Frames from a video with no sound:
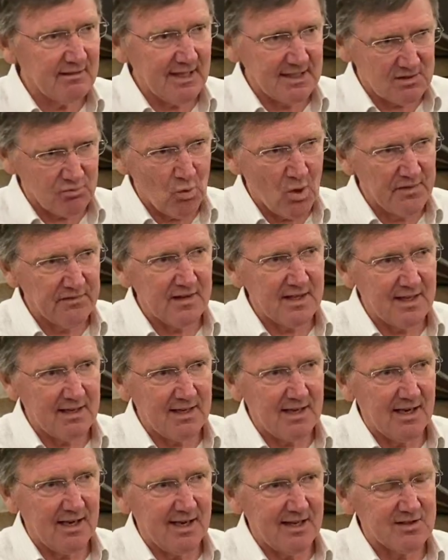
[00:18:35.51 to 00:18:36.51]
It's
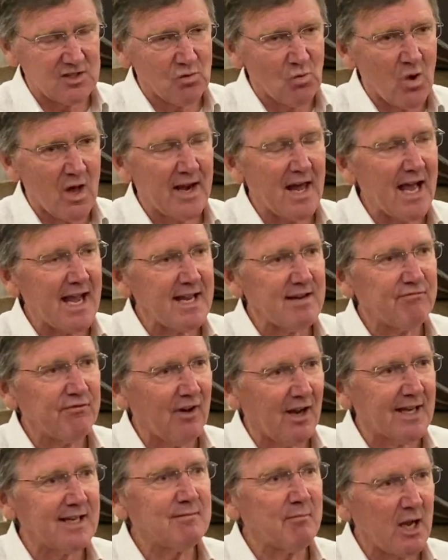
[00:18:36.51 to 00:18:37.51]
the one I
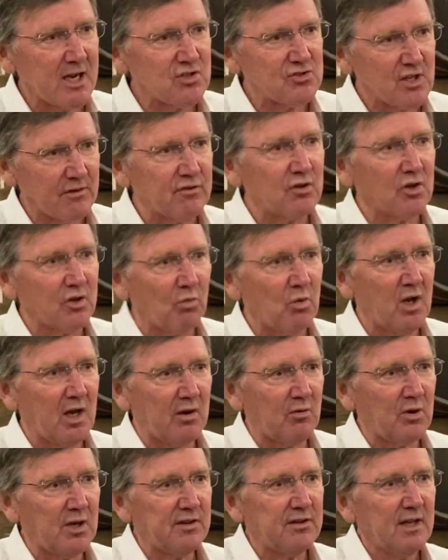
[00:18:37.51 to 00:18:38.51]
find most difficult to
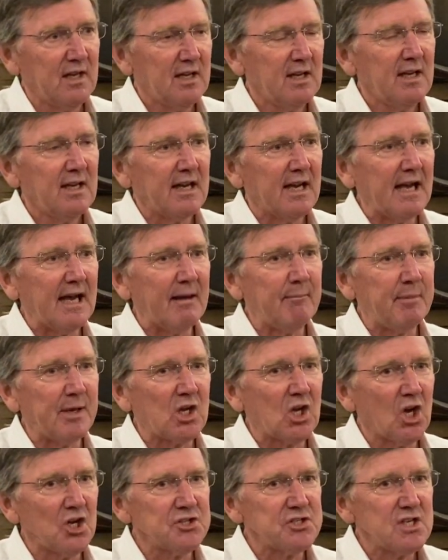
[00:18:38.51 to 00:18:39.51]
work with
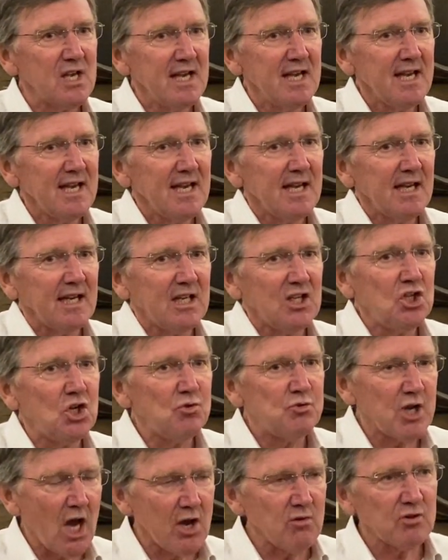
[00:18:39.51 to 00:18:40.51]
because you
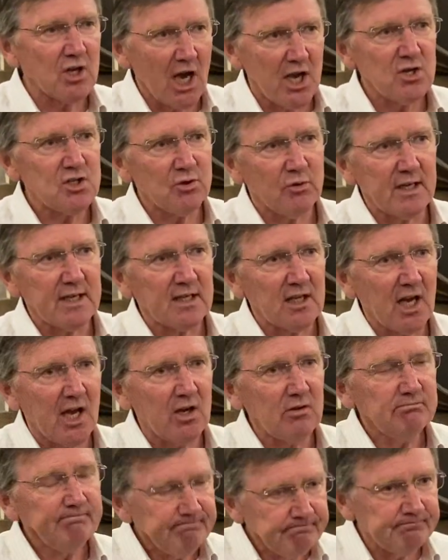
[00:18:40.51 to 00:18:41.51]
don't go to it and
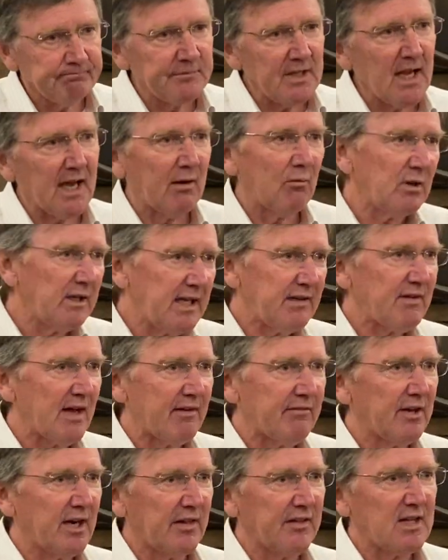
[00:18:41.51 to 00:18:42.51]
go, we'll leave that
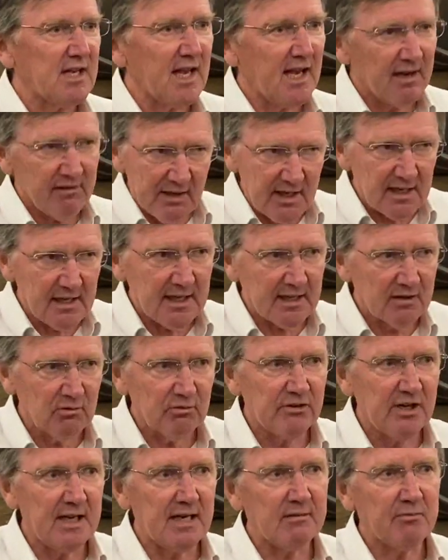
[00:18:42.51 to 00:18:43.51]
for another year and it'll
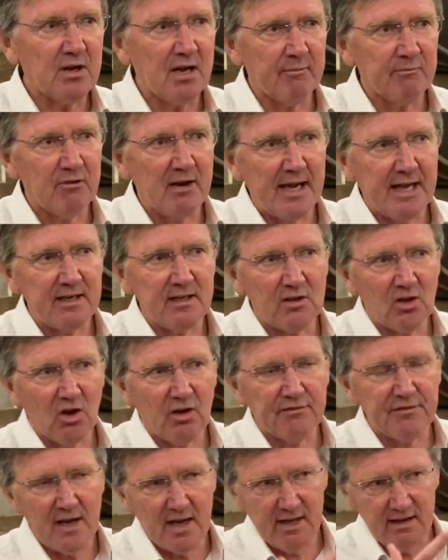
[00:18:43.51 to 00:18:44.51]
really come rounded
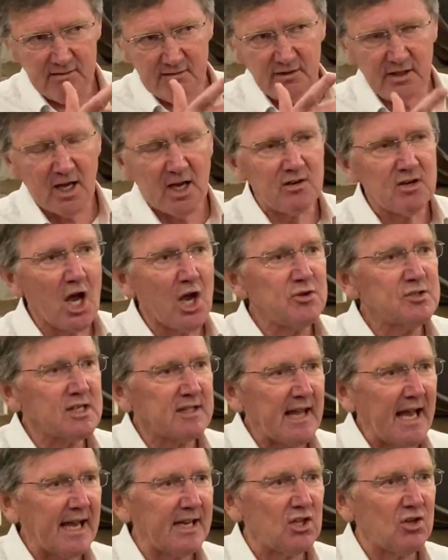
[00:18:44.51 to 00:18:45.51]
off. Nosing
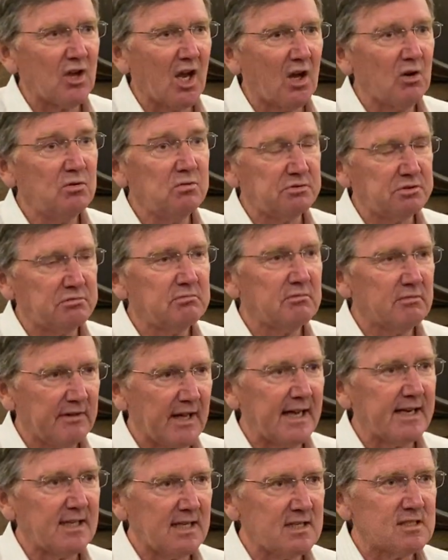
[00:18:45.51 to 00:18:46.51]
that, you go,
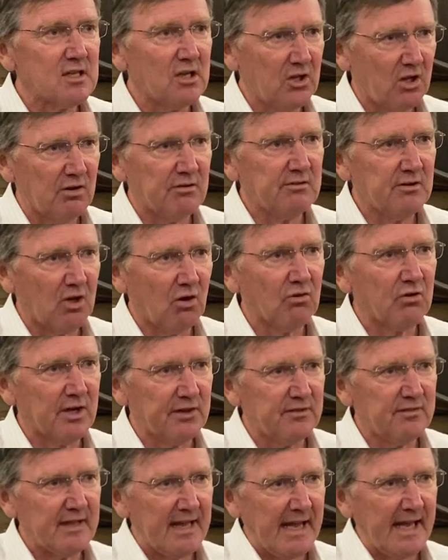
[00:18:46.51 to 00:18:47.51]
that needs a lot longer
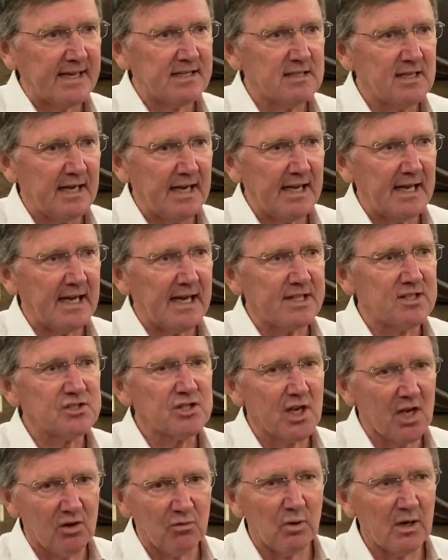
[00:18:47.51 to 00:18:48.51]
than that. And
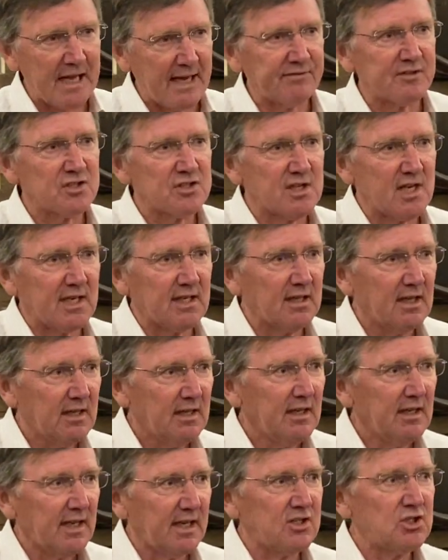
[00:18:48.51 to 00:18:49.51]
so we'll have to see.
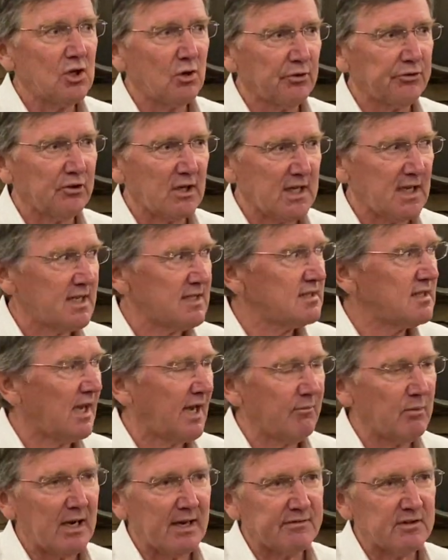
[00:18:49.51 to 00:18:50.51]
In 2 or 3 years' time,
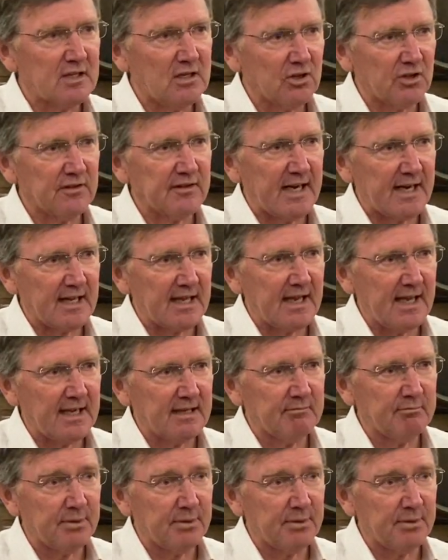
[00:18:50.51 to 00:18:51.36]
we'll have to look at that again.